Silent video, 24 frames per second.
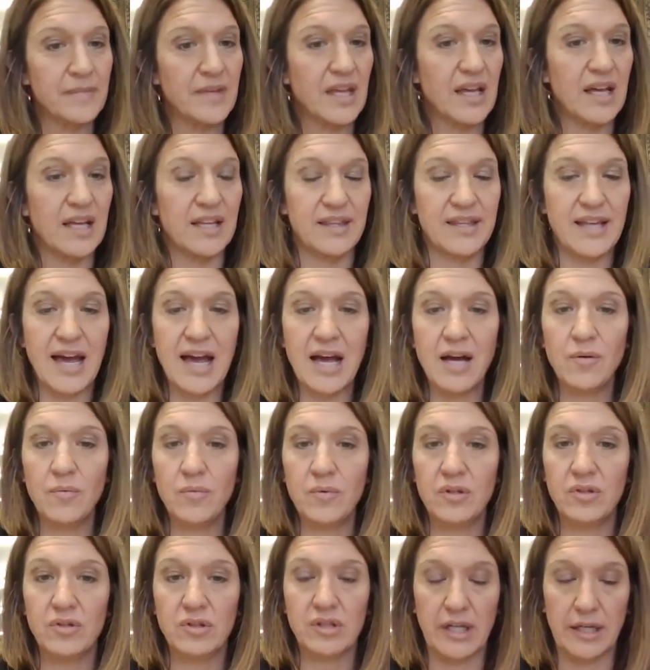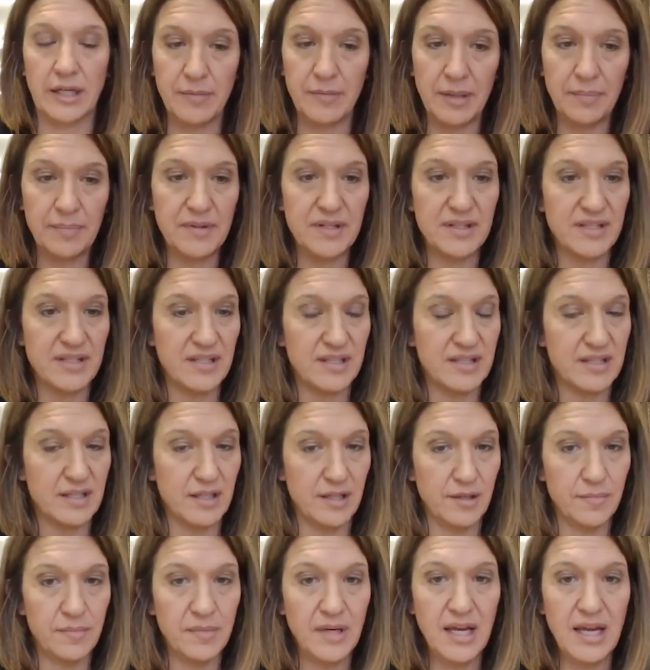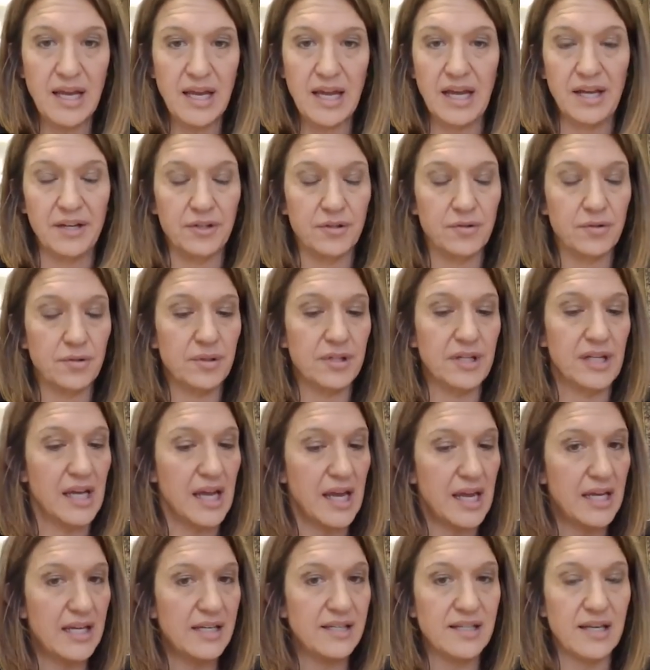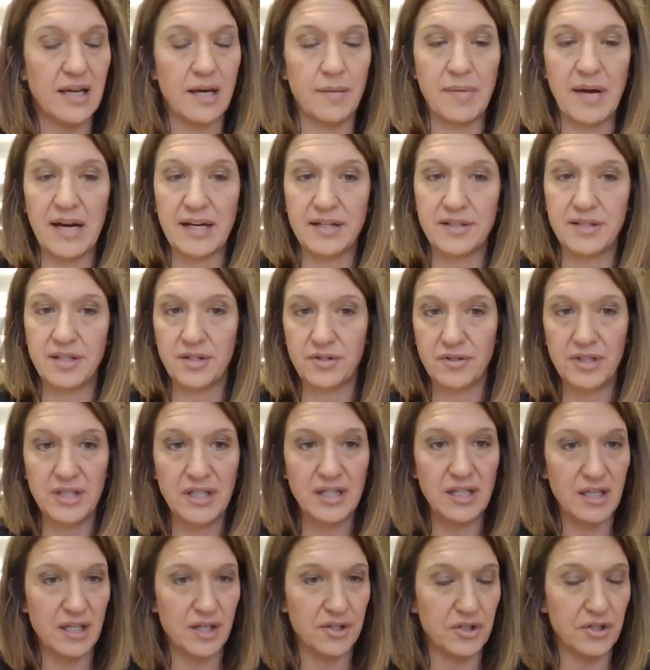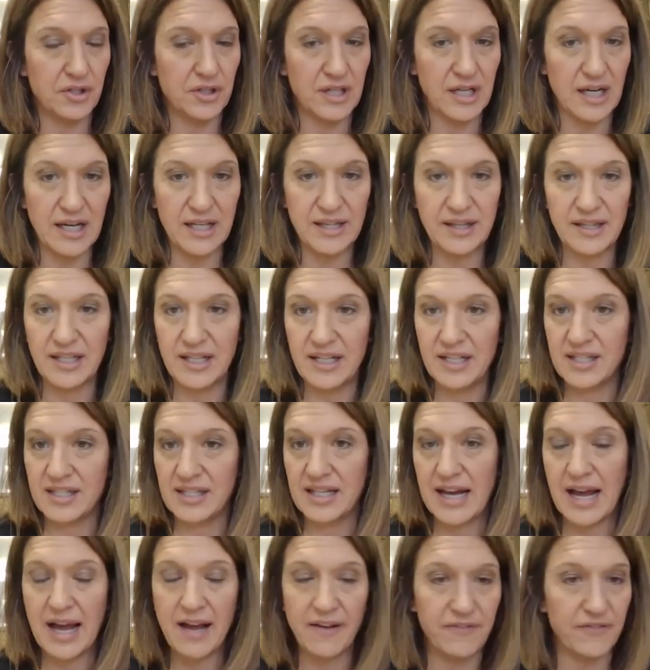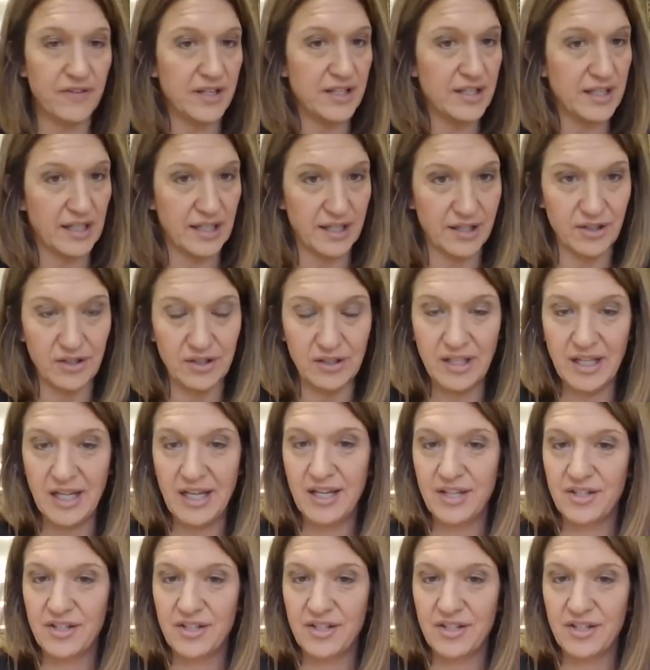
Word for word: And that will gum up the system and create a bacteria in your gut that is not fun to kill.